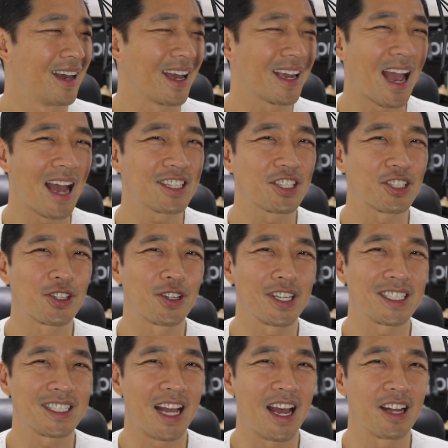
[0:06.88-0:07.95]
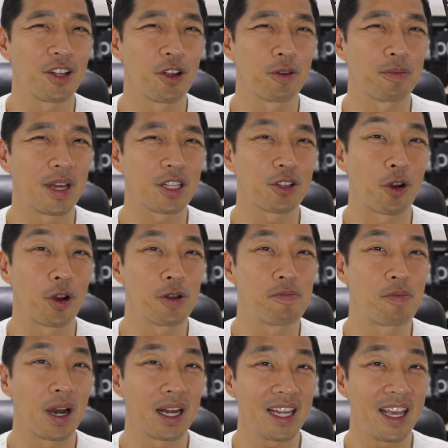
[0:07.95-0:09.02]
Hey guys, it's Chris Tan, your Bitcoin
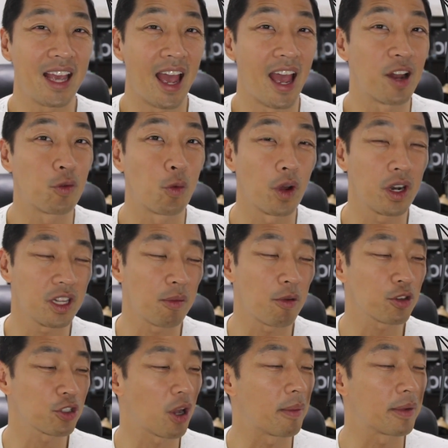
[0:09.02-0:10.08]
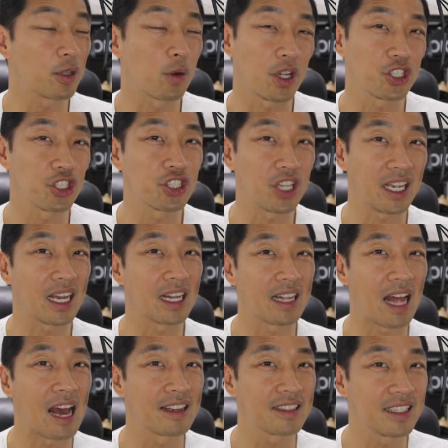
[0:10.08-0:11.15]
buddy. And one of the most common questions I get
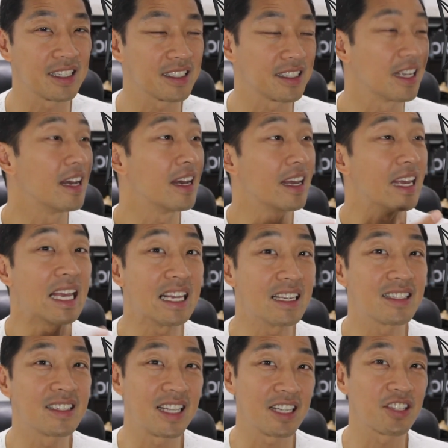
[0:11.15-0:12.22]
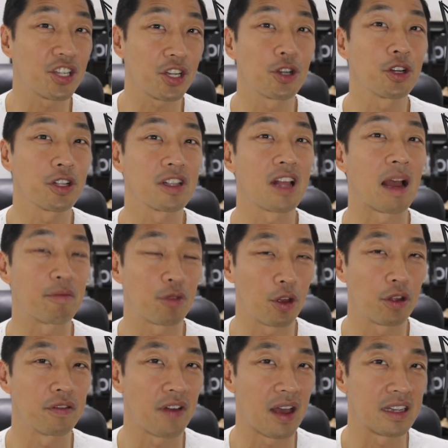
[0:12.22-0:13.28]
asked is this a good time to
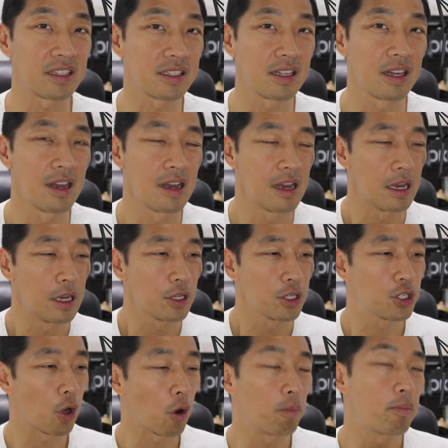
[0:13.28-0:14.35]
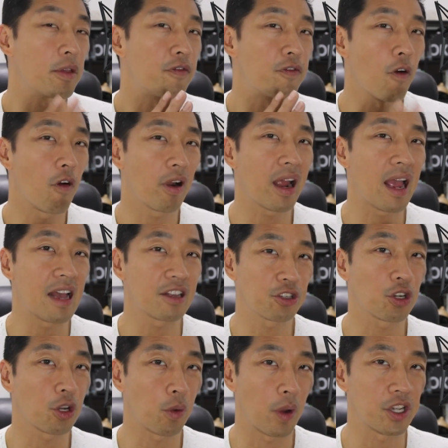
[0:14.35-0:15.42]
invest? So before I answer
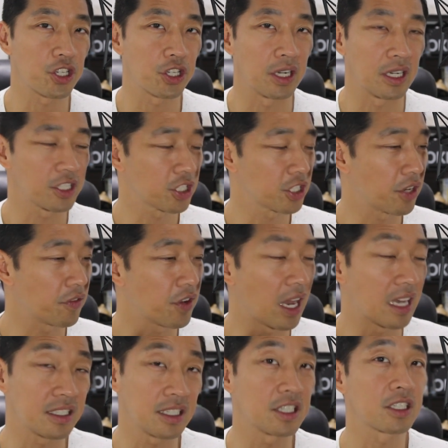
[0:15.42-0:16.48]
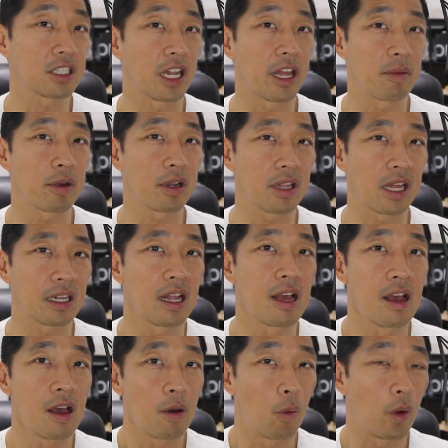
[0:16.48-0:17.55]
the question, I'll just give you guys a disclaimer that
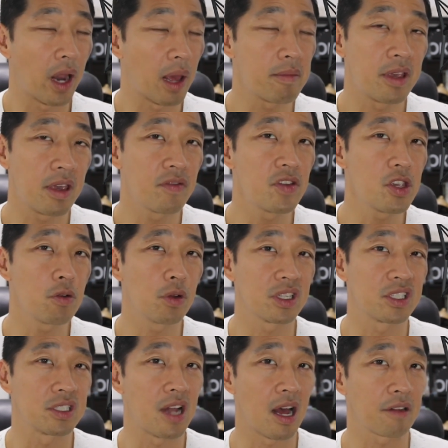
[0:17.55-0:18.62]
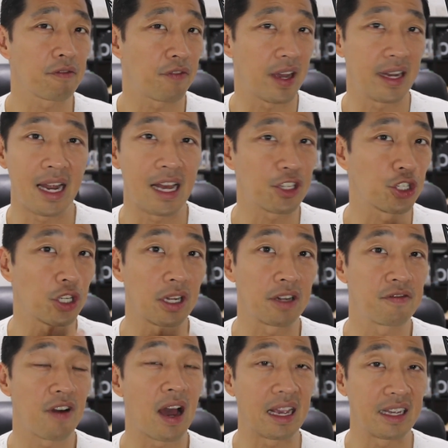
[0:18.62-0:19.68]
what I'm giving you is not financial
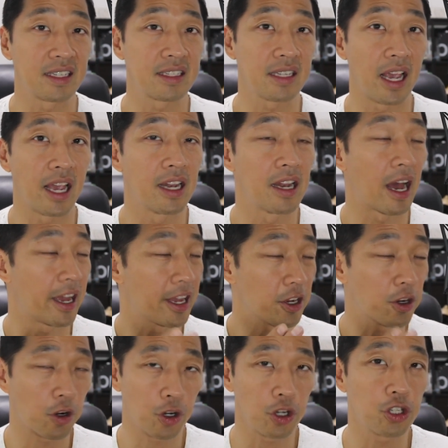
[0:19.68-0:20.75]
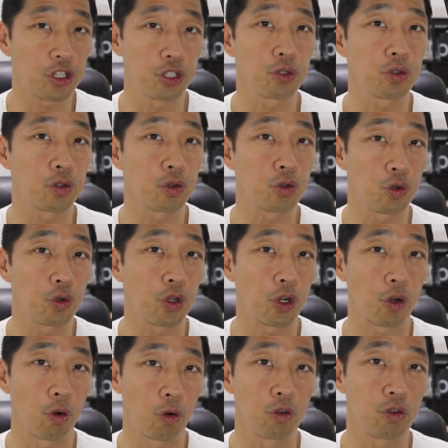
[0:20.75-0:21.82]
advice. And I encourage you to do
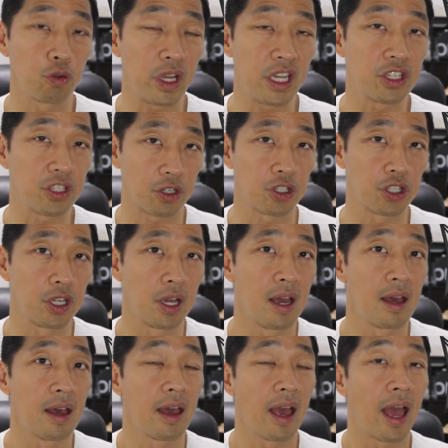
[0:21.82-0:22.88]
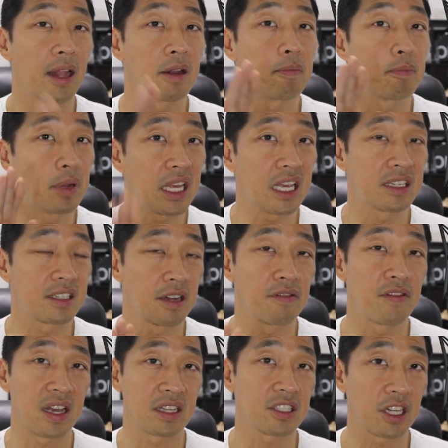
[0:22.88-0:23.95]
your own research. And please
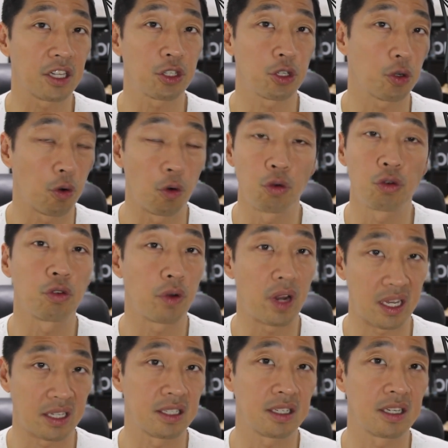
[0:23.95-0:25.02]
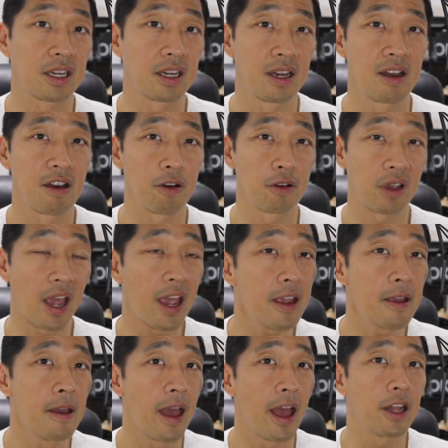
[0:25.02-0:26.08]
invest at your own risk,
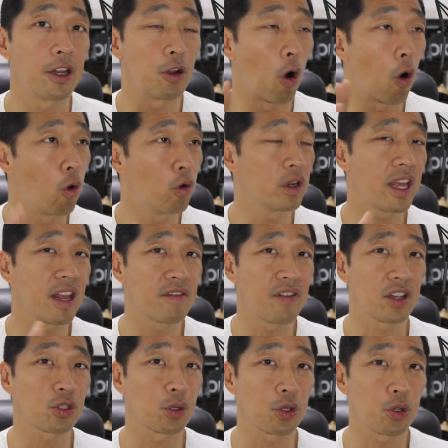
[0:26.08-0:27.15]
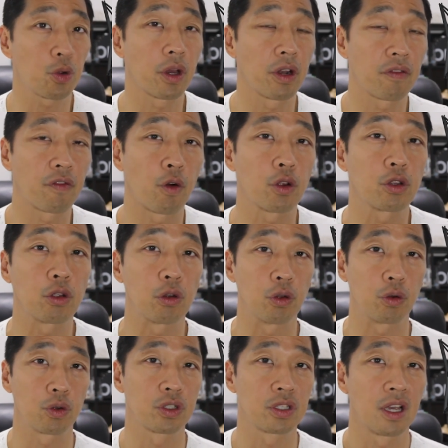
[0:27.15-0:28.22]
okay? And only invest what you can afford to
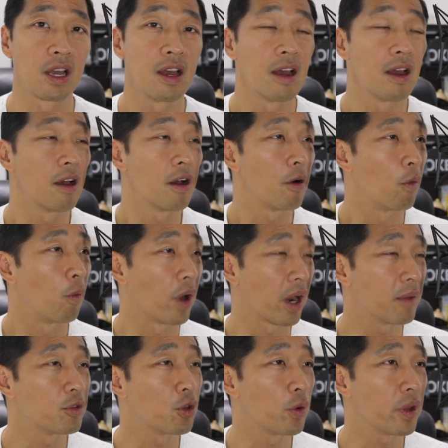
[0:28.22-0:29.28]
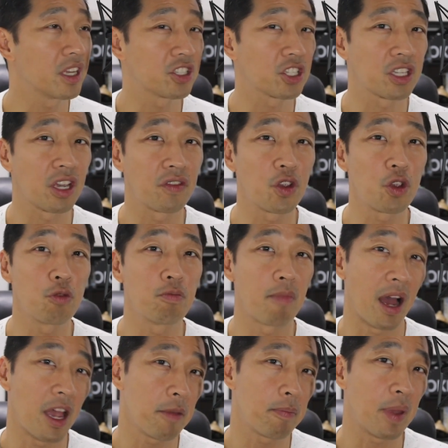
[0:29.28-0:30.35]
lose. What I'm doing is just giving you
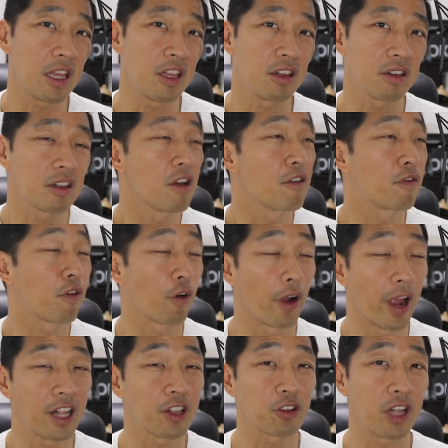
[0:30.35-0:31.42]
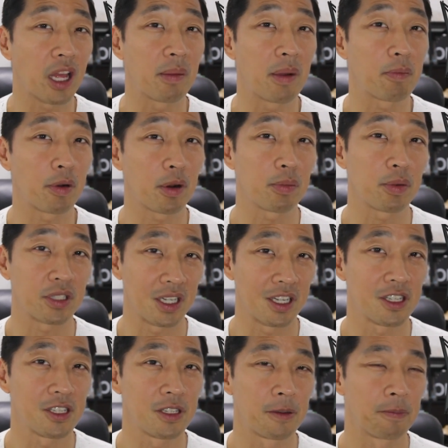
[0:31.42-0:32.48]
my opinion for entertainment
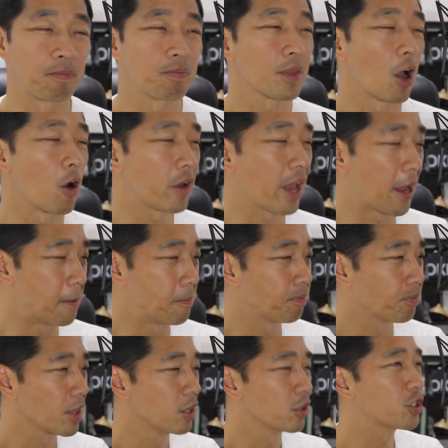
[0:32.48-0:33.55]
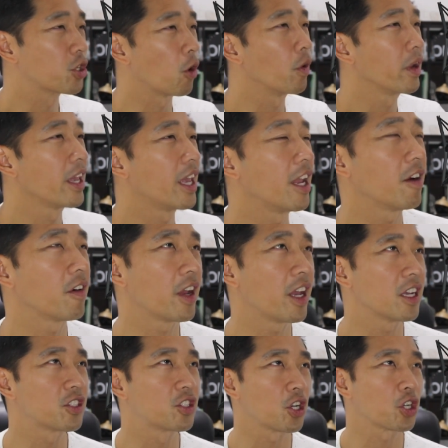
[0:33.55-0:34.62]
purposes. Okay, so here
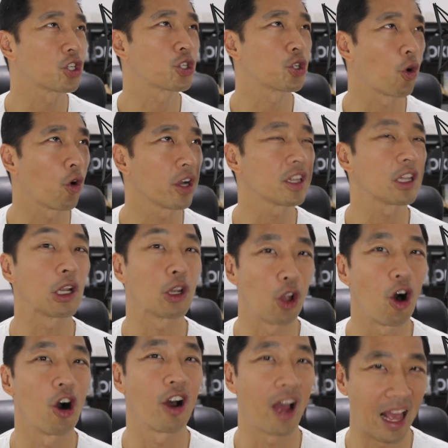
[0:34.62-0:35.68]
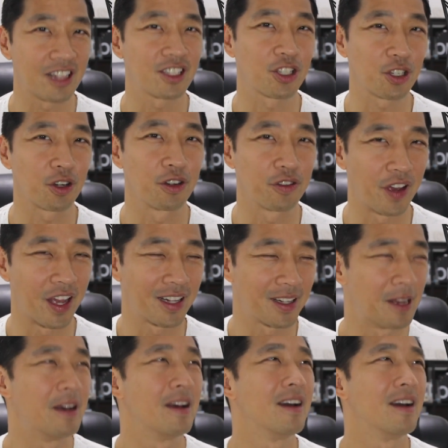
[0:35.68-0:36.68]
is the short, long answer of it.